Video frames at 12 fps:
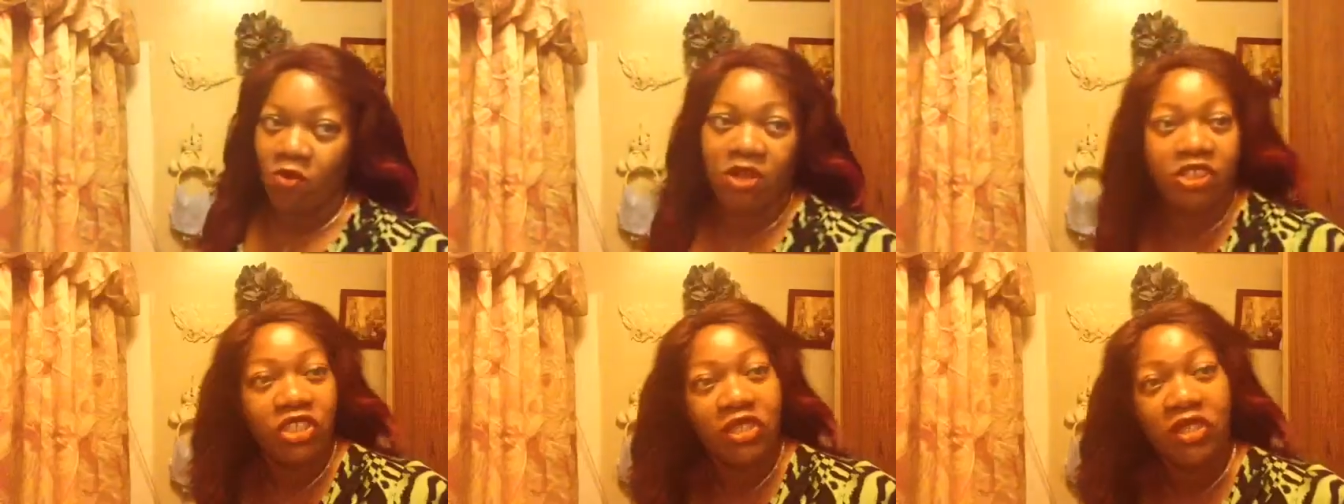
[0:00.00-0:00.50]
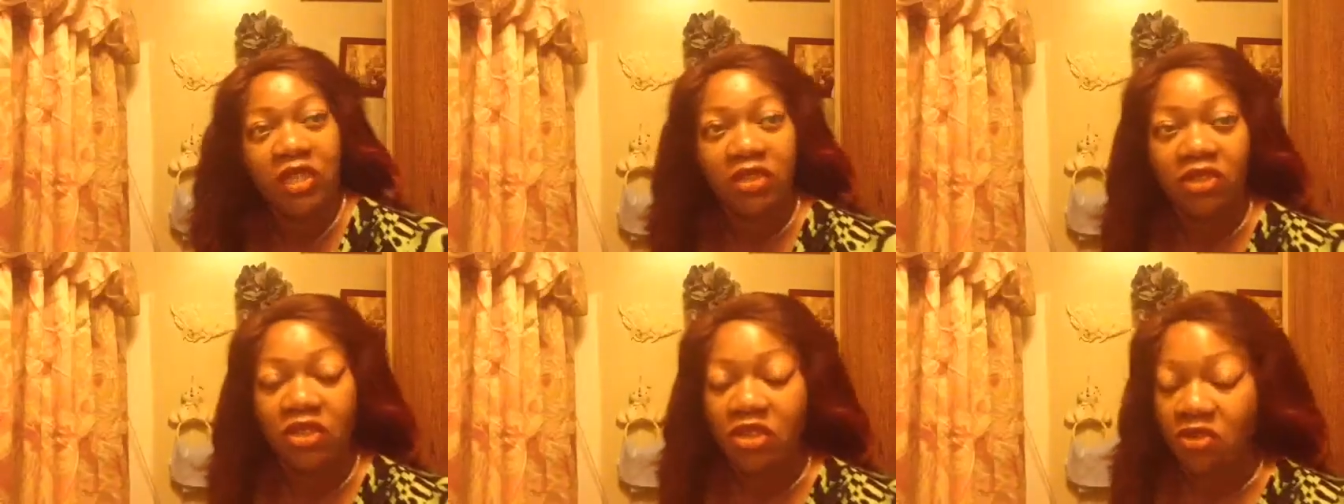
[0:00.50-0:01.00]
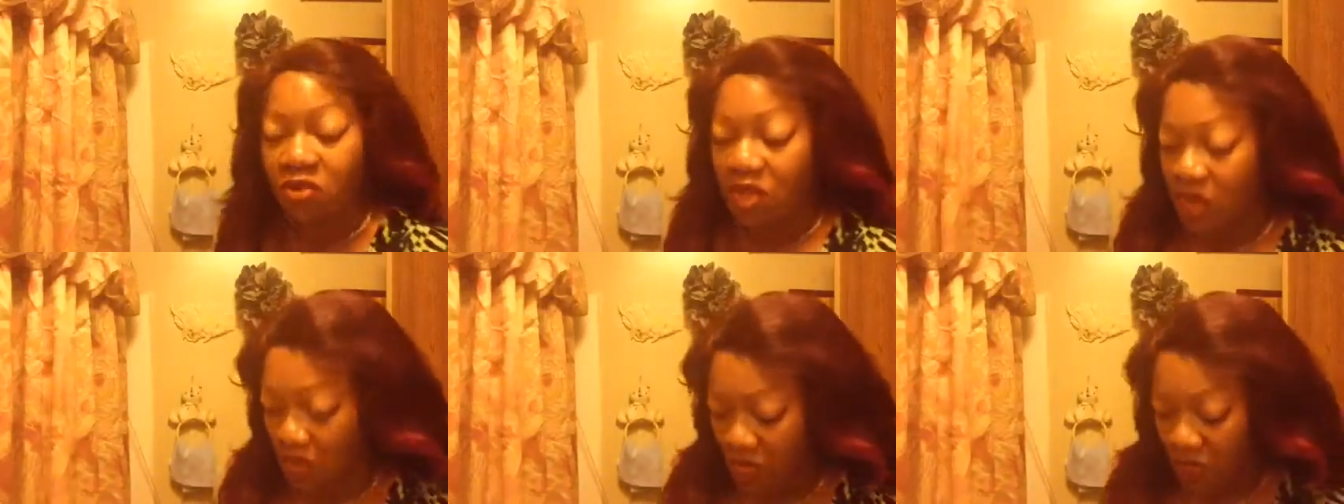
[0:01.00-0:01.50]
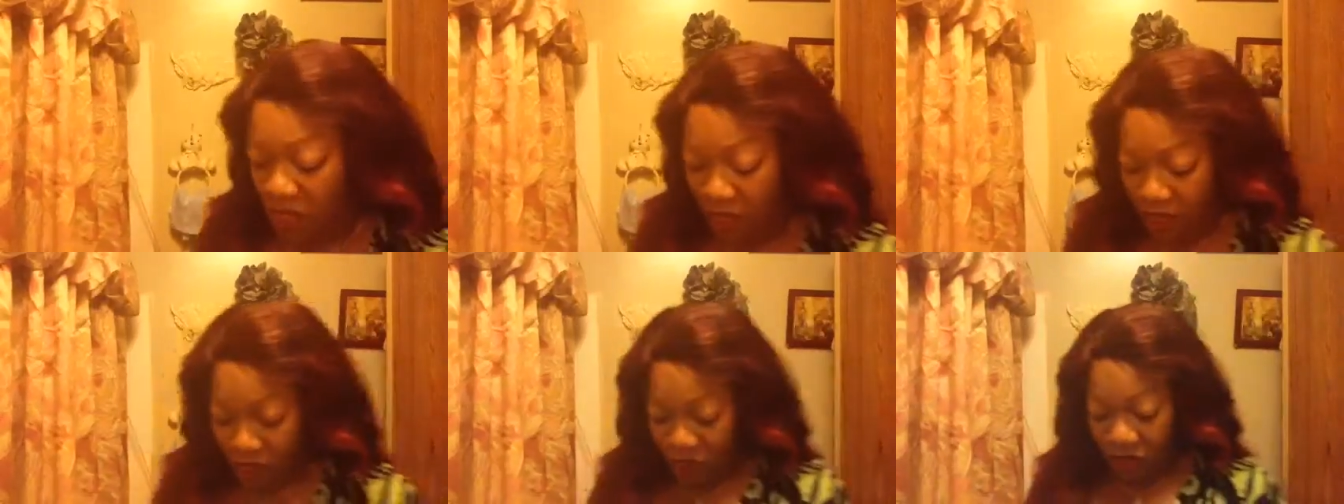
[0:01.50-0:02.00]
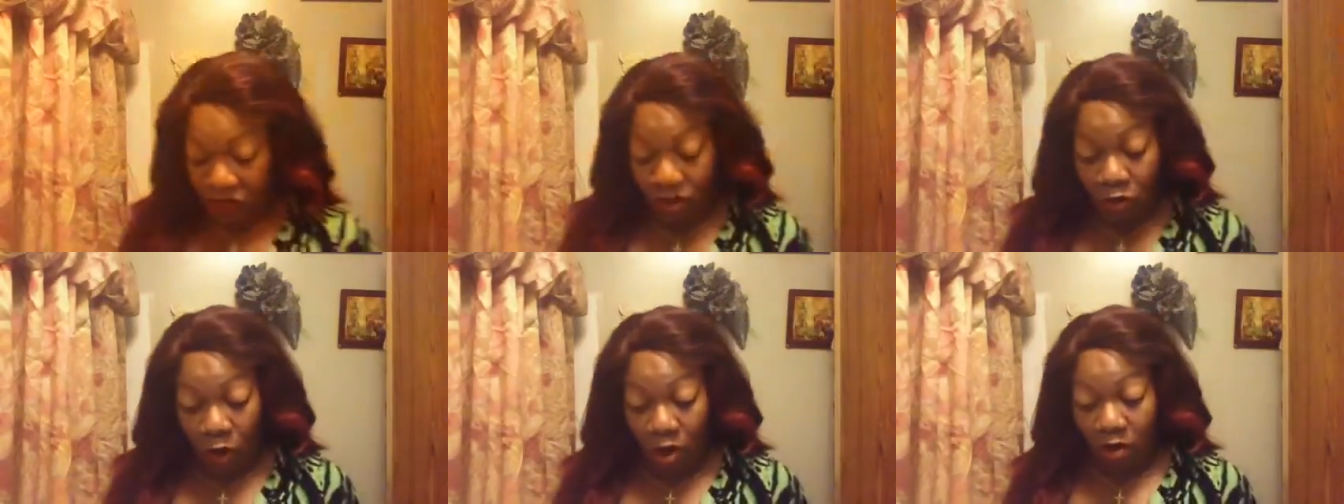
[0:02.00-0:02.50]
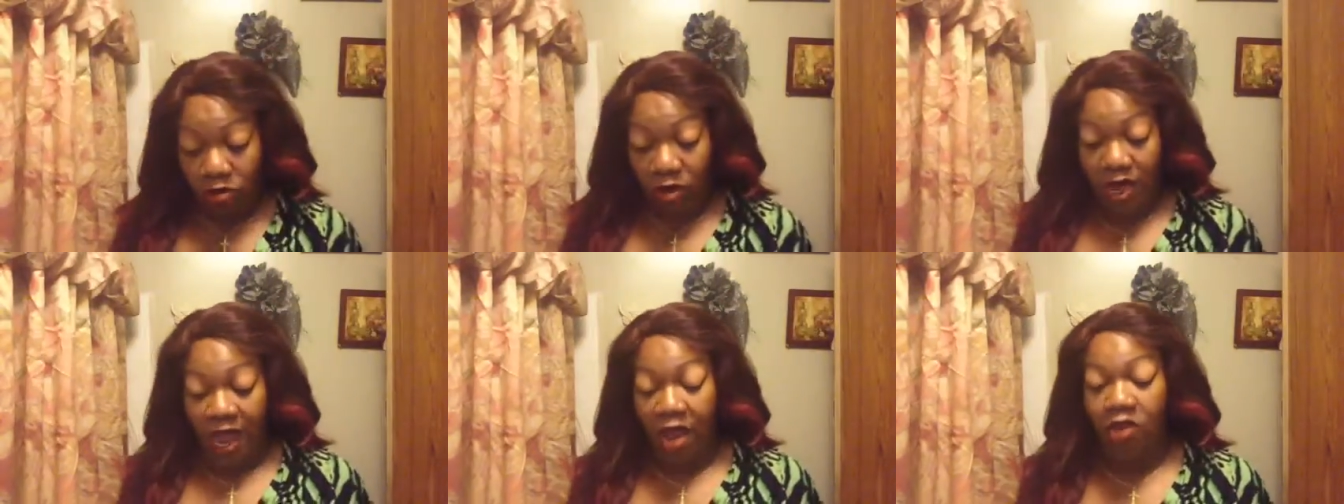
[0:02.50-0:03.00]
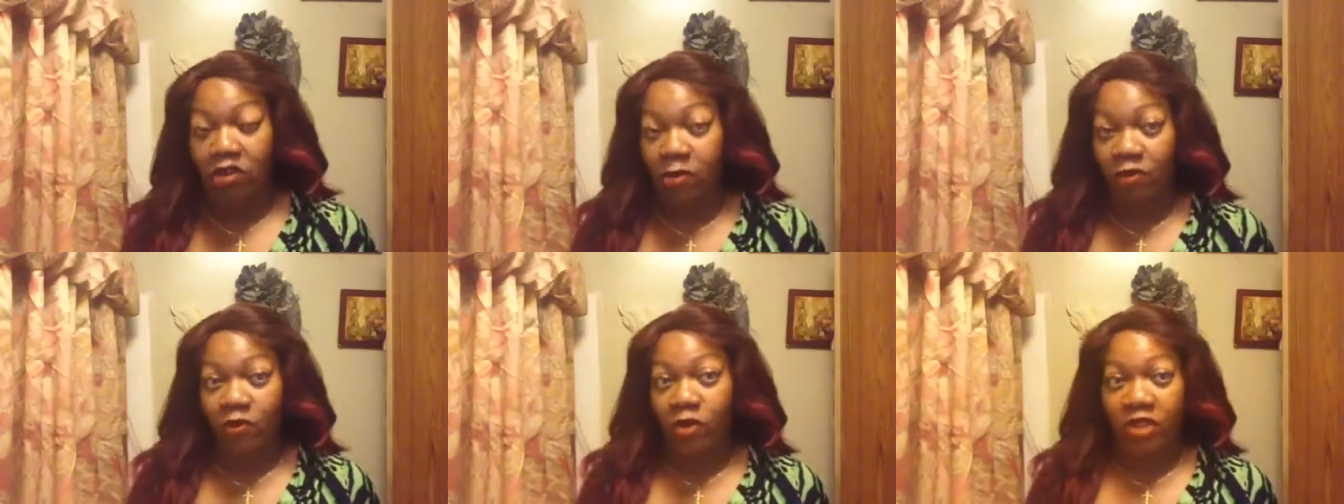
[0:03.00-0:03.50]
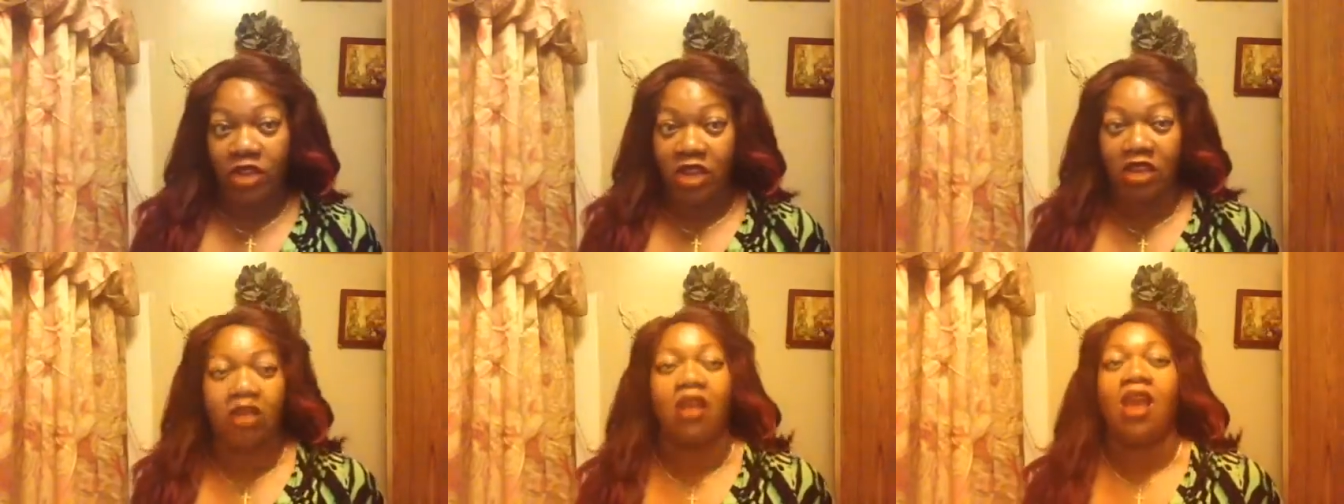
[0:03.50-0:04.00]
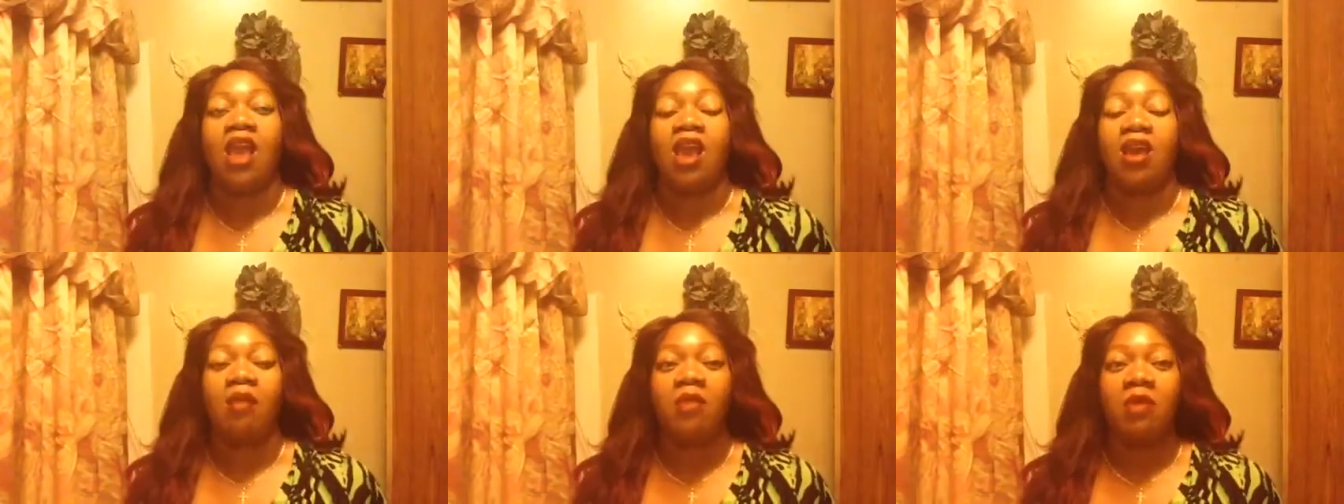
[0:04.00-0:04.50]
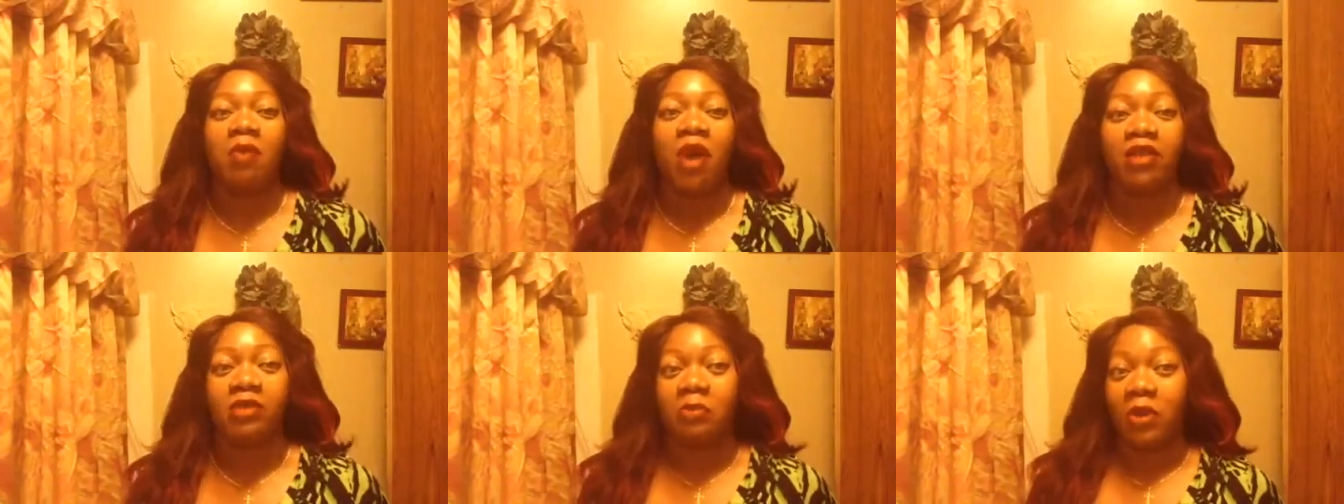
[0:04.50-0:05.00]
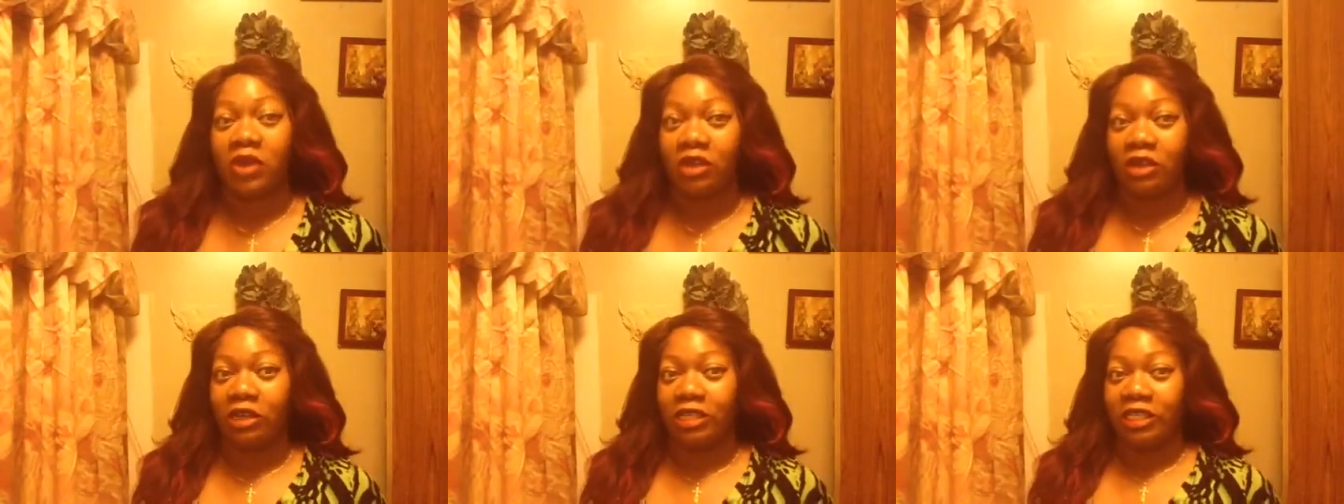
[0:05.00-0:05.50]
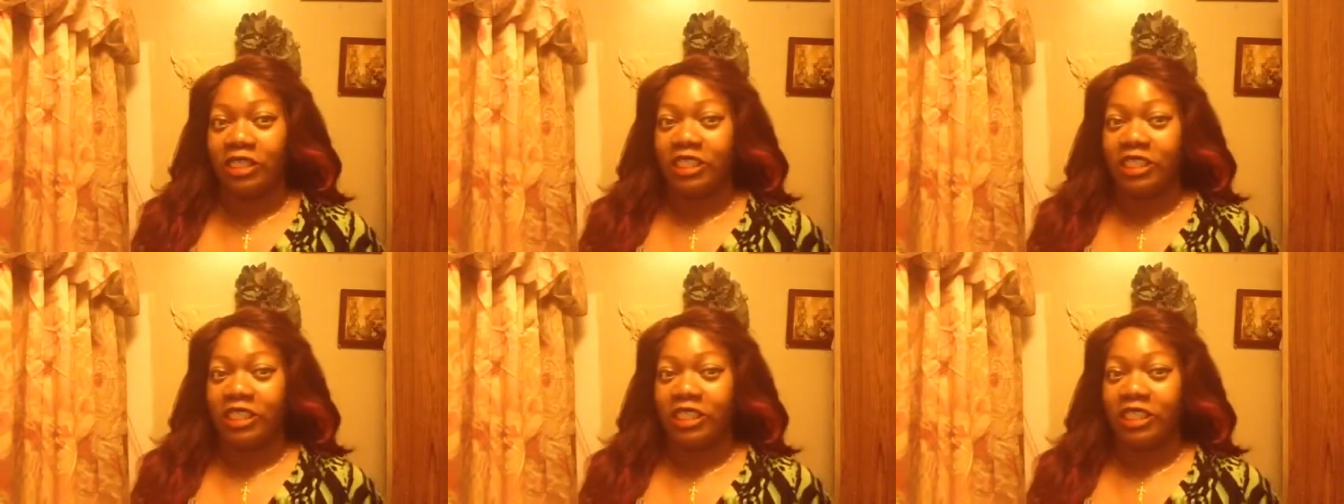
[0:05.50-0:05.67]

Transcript: When she sends the unit, it does, well, now, because before they didn't come in a box, but look.